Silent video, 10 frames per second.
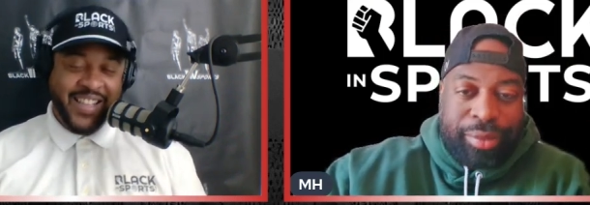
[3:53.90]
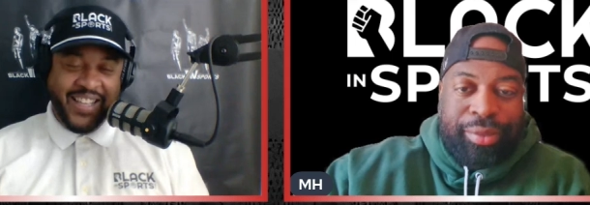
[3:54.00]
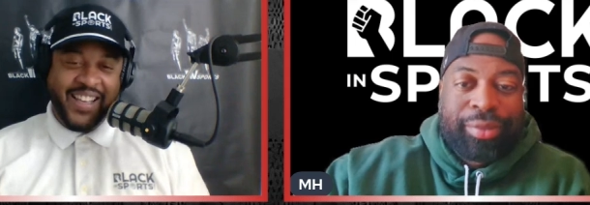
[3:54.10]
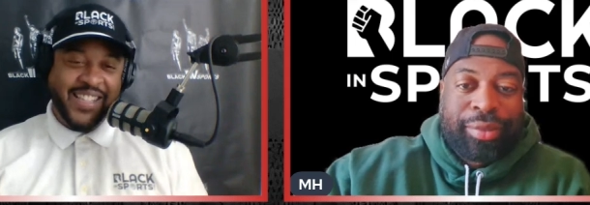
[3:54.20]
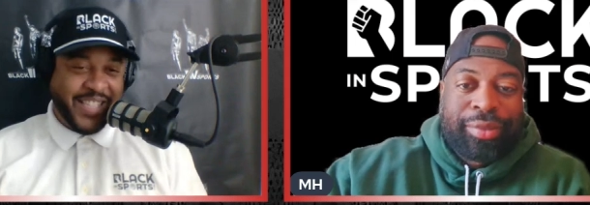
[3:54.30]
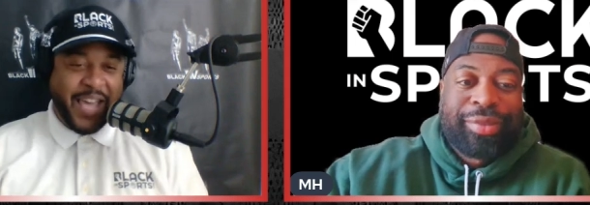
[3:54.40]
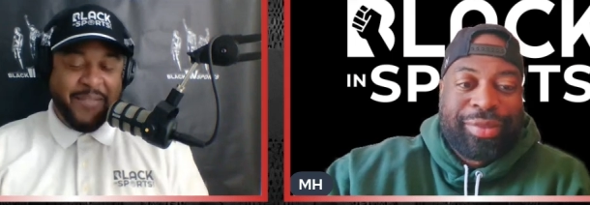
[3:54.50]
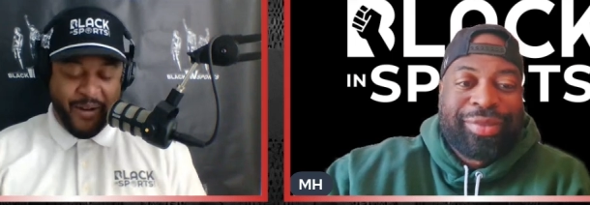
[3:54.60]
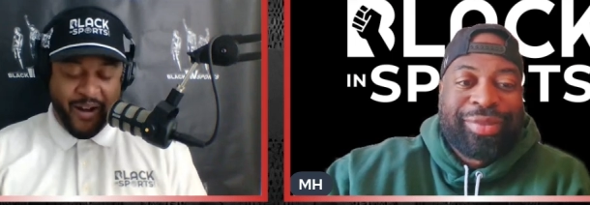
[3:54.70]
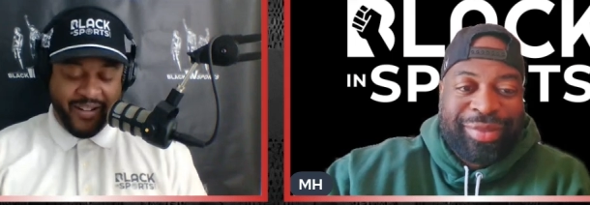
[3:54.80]
Speaker 1: is
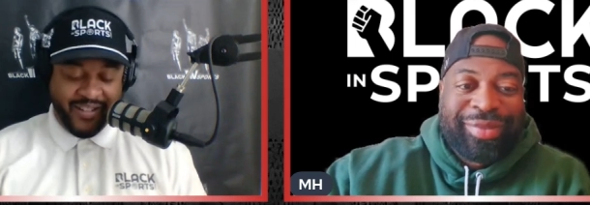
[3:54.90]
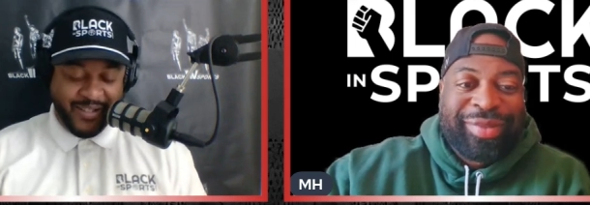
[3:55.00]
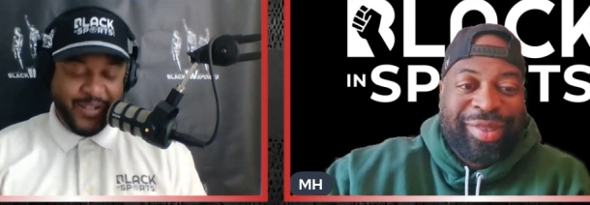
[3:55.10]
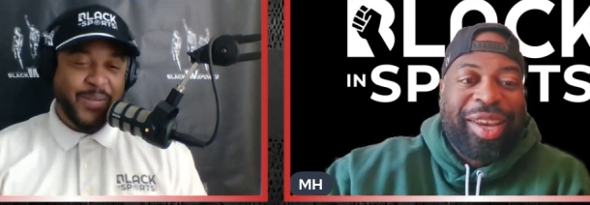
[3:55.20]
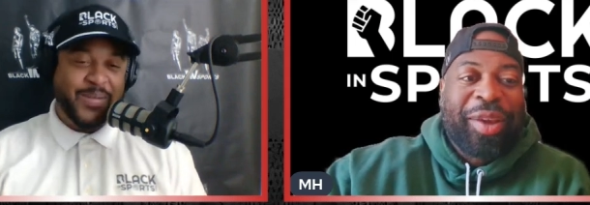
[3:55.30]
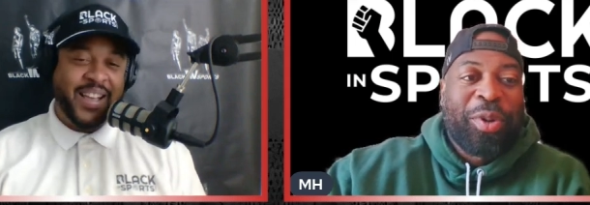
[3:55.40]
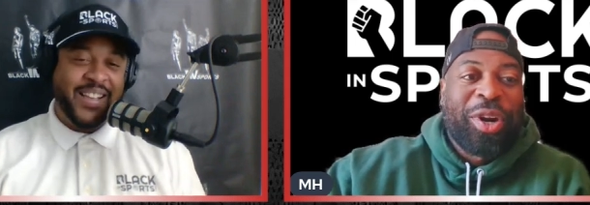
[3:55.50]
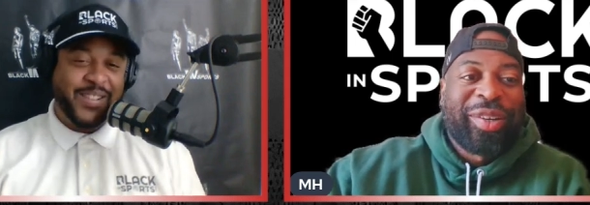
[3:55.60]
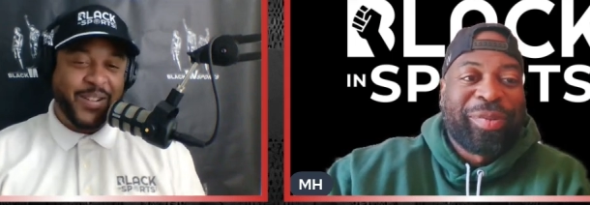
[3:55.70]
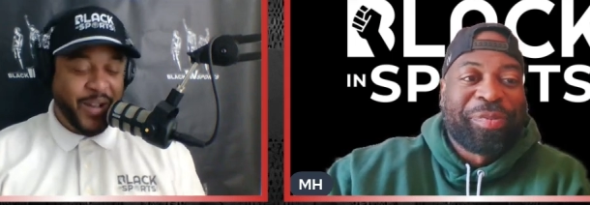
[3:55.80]
Kate Martin. You know what I'm
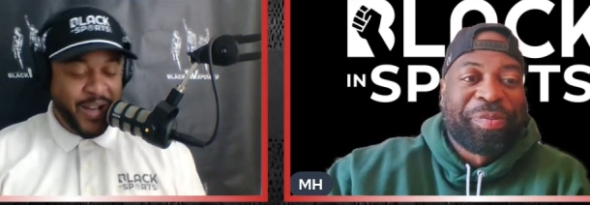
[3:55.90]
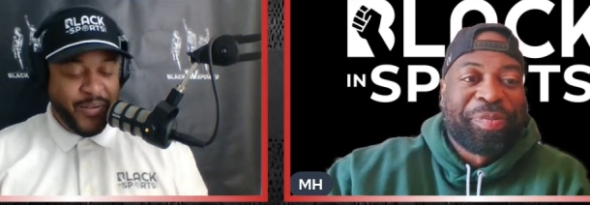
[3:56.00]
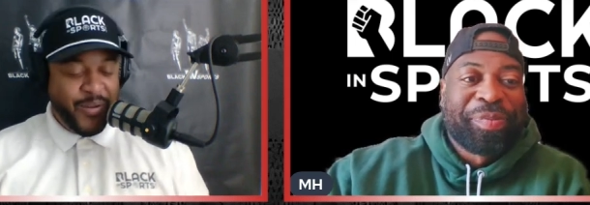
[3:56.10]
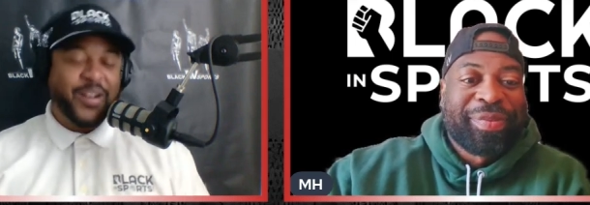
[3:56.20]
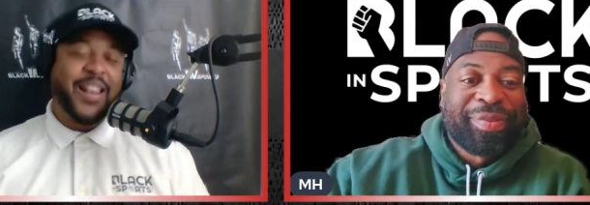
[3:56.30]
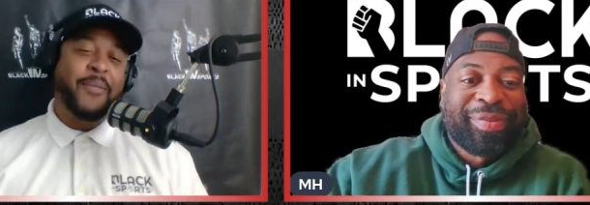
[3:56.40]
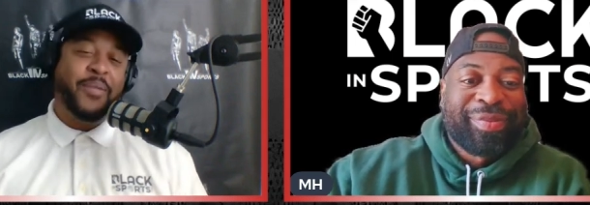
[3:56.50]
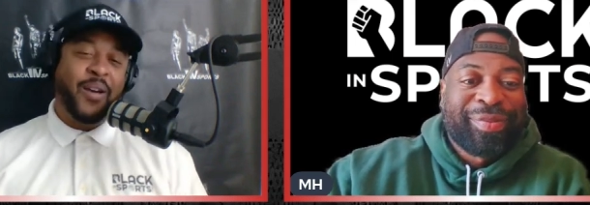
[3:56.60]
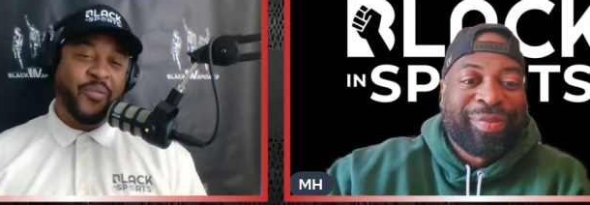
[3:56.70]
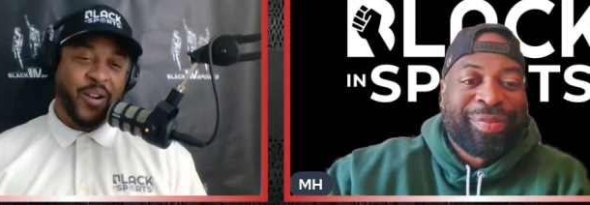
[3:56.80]
saying? So we'll
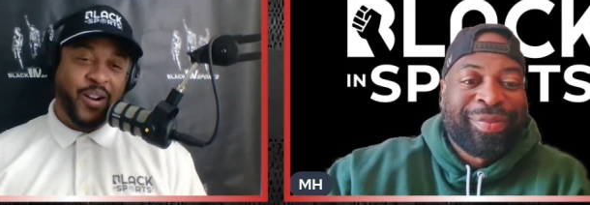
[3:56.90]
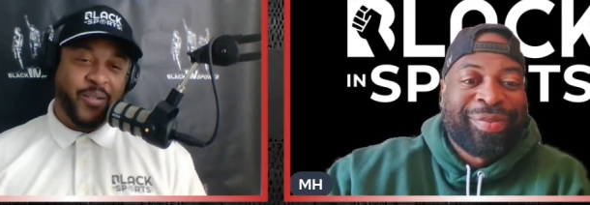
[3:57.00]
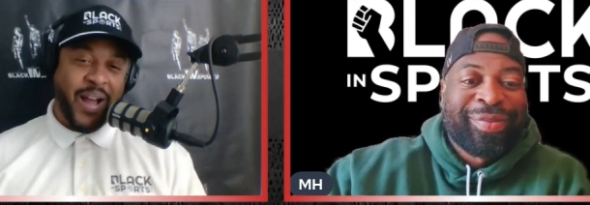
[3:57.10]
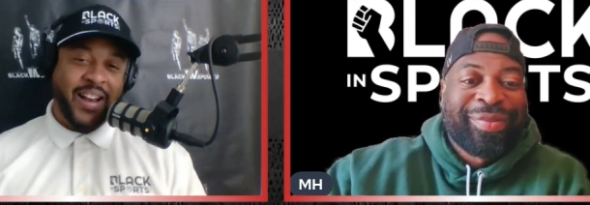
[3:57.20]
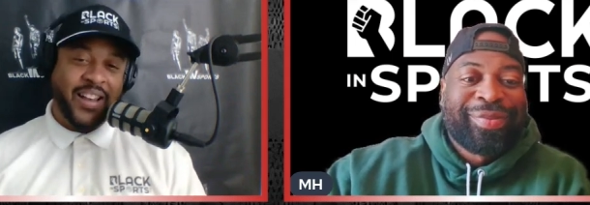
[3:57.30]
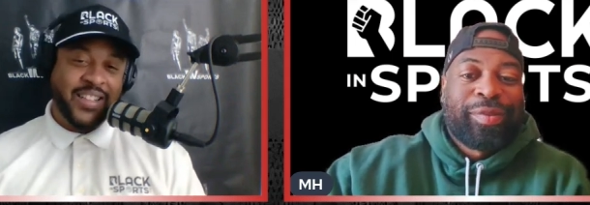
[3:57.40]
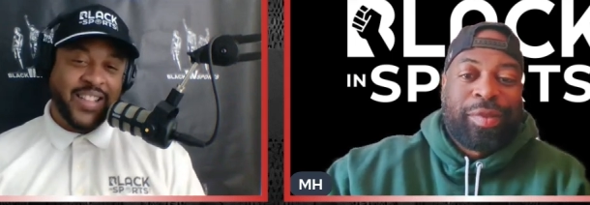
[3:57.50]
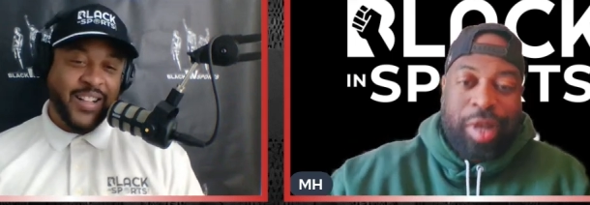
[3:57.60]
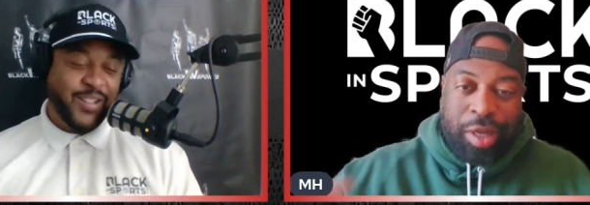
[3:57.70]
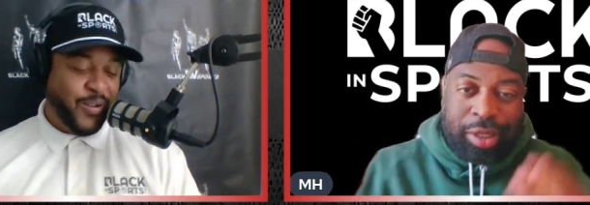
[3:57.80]
clap it up for her, right?
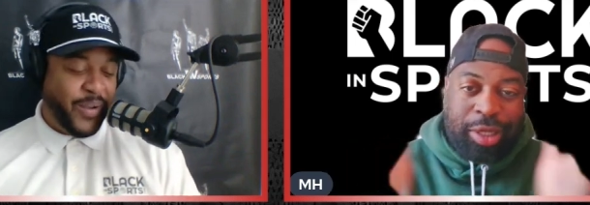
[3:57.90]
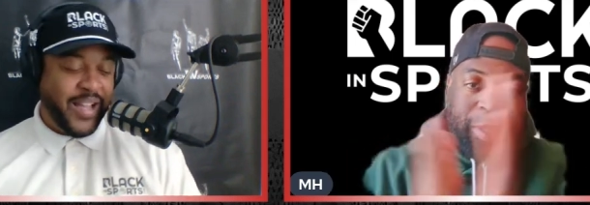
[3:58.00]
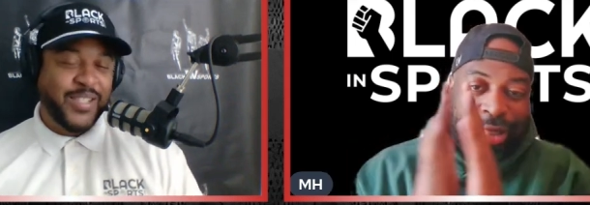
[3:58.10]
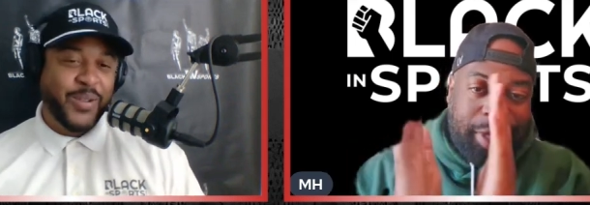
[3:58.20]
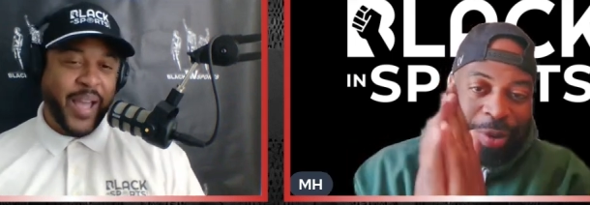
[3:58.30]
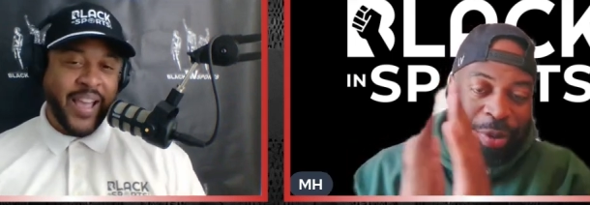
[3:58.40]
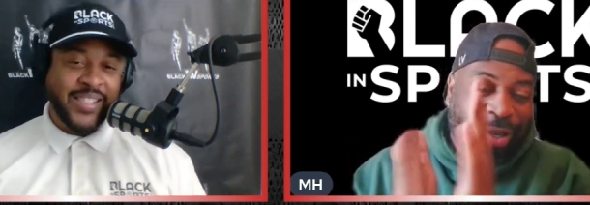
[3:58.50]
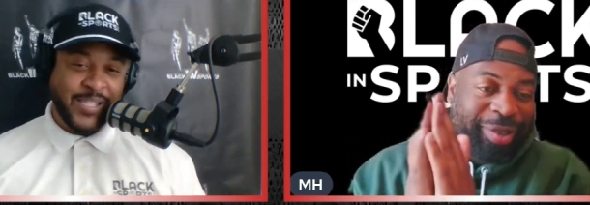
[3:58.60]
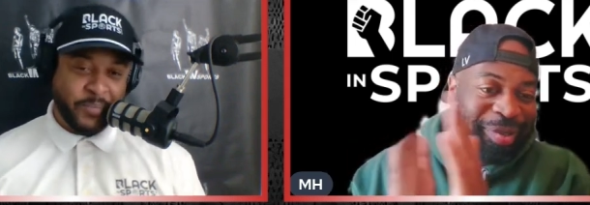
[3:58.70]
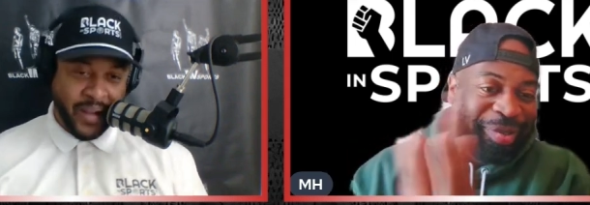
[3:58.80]
looks like you know we got two
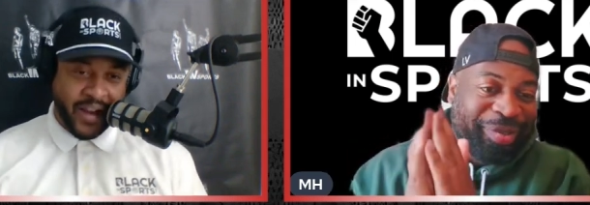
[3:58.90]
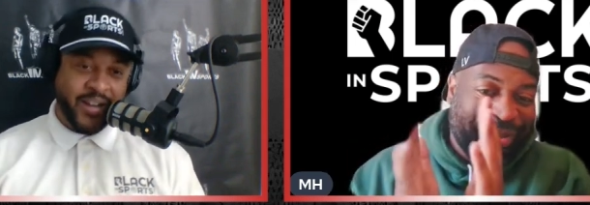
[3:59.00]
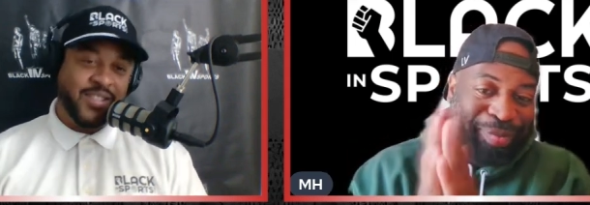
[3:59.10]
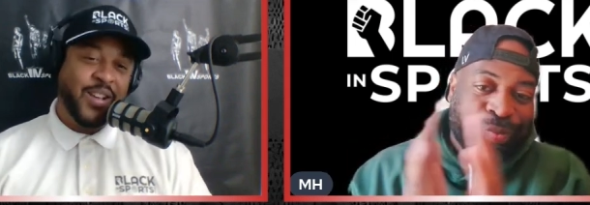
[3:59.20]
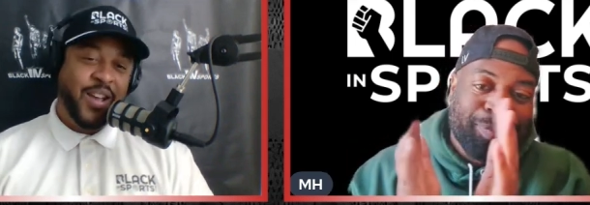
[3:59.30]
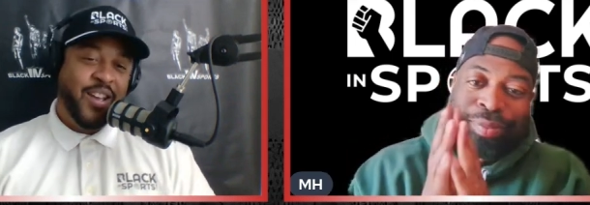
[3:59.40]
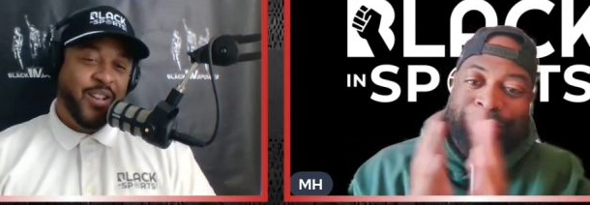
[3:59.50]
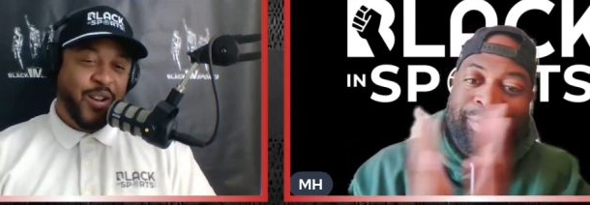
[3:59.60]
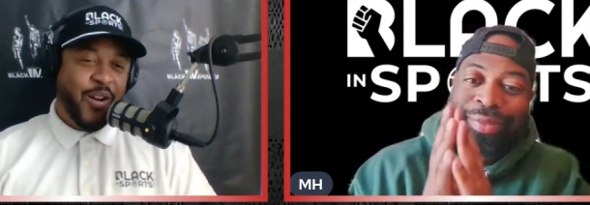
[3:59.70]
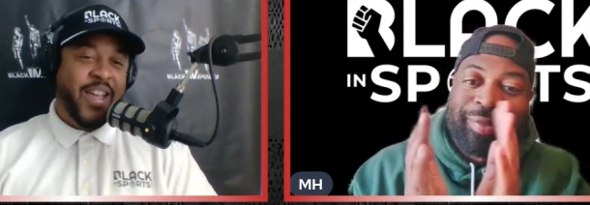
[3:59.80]
Aces players, you know,